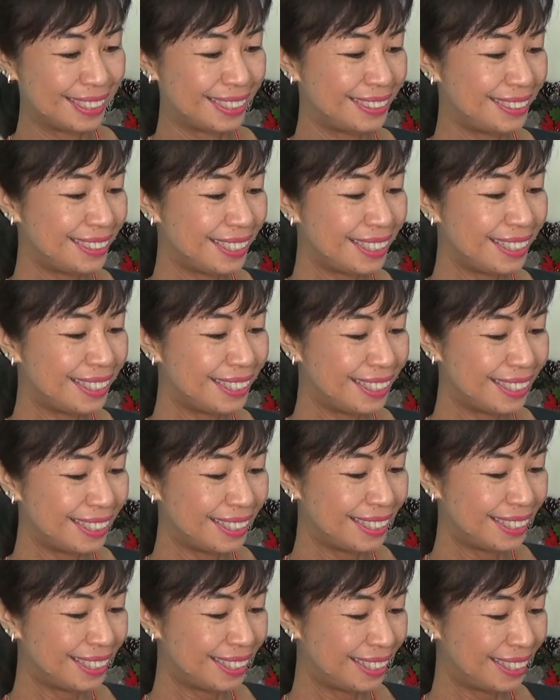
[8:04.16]

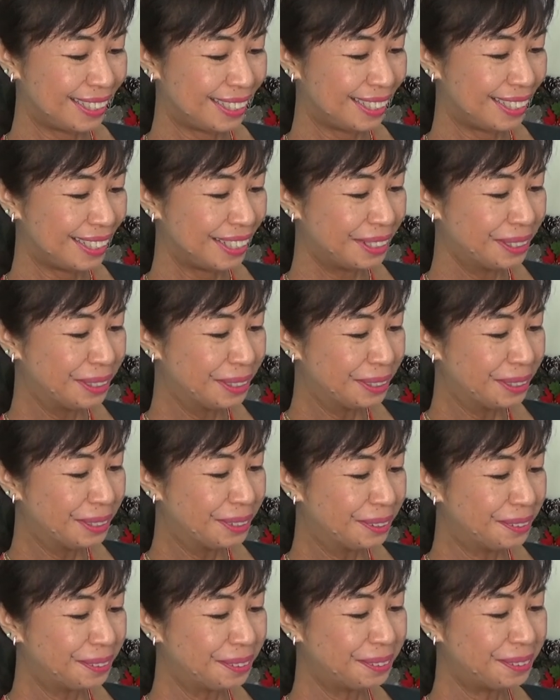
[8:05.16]

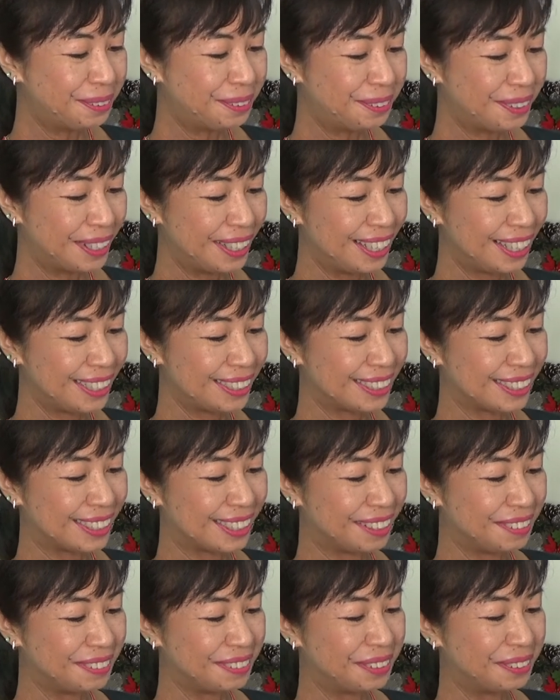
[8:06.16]
Ta-da! Ooh, I like the
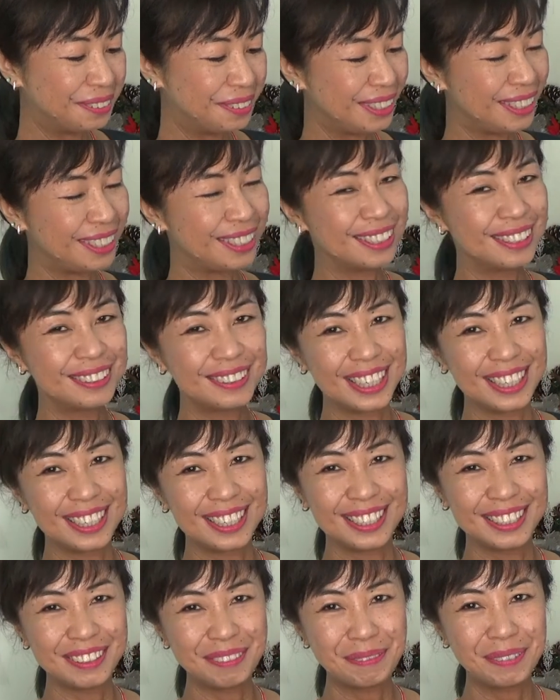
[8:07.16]
cover already.
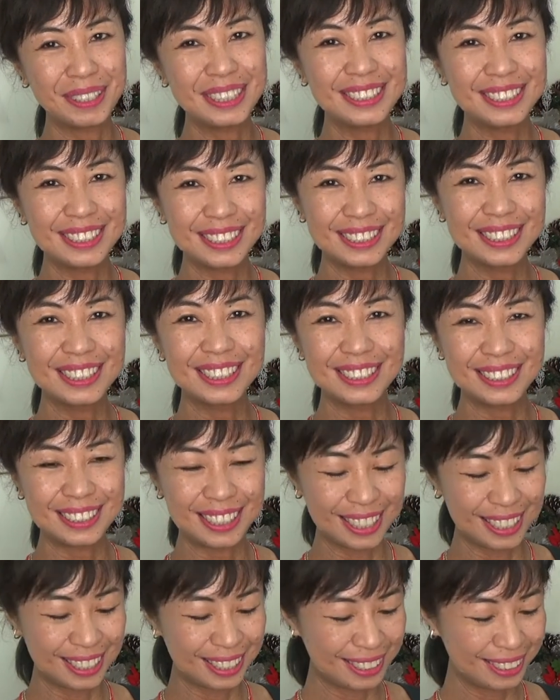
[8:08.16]
Okay, my sister
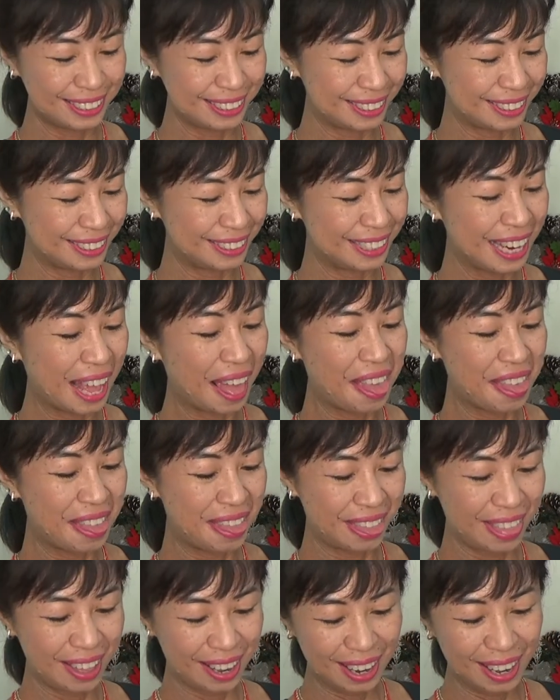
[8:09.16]
said
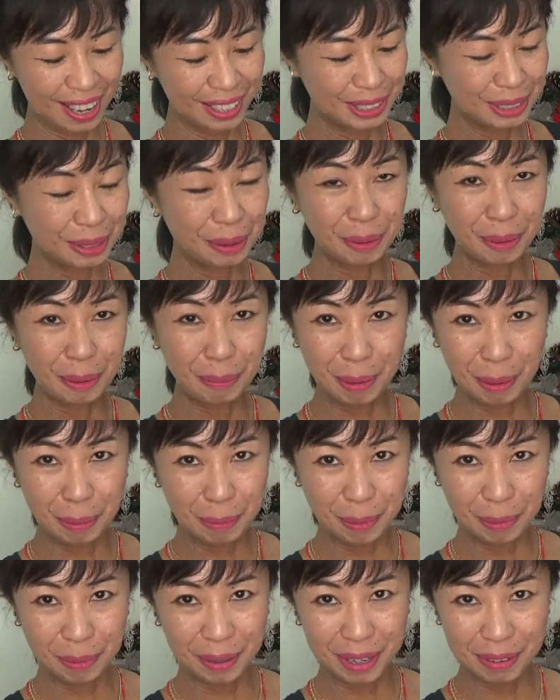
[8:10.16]
that I talk about
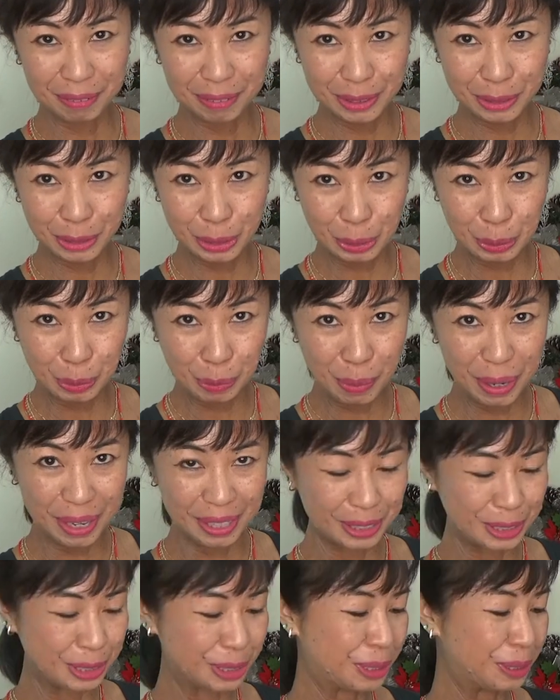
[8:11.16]
book covers too
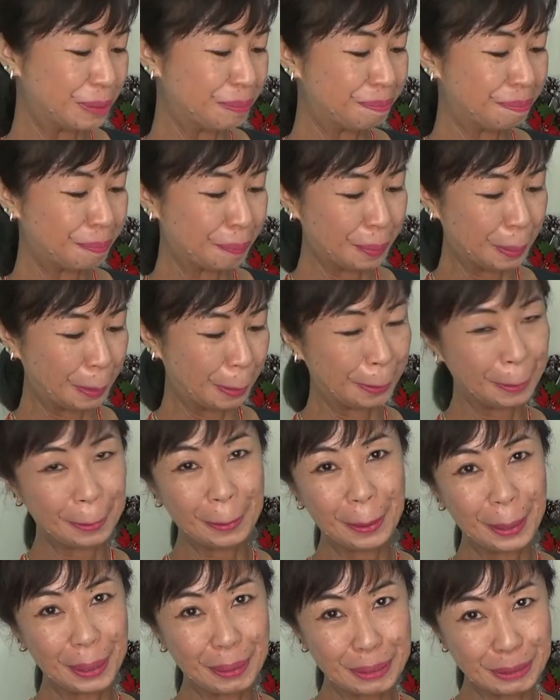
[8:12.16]
much. So
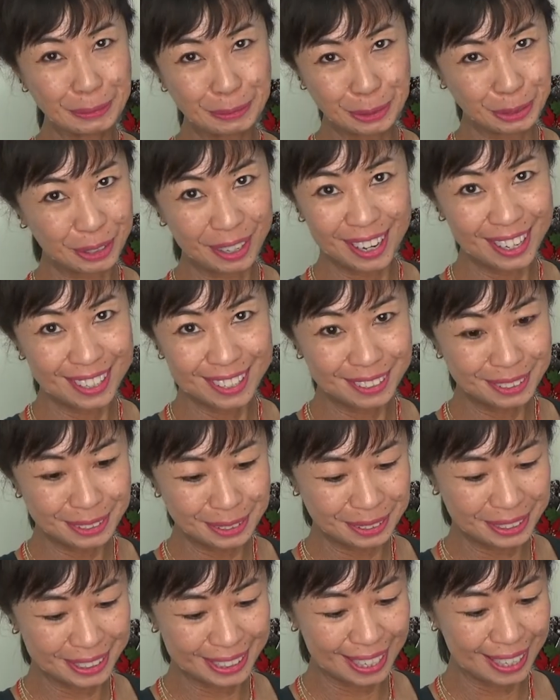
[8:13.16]
I will try not
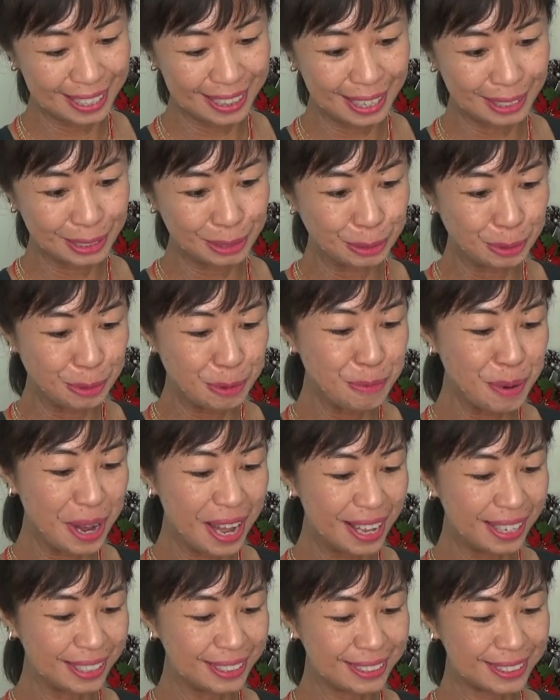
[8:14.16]
to say that too
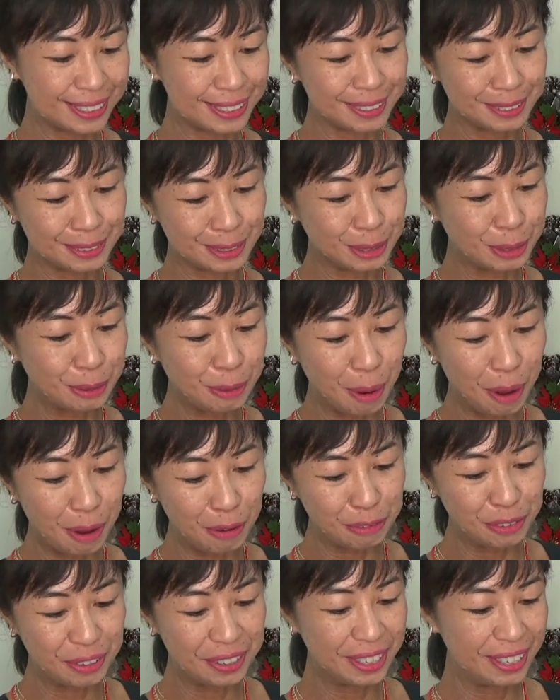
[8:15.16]
much or too
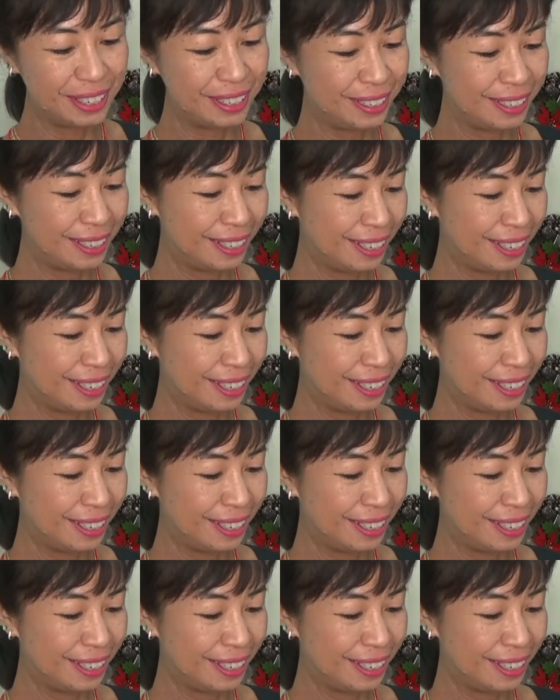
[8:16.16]
often.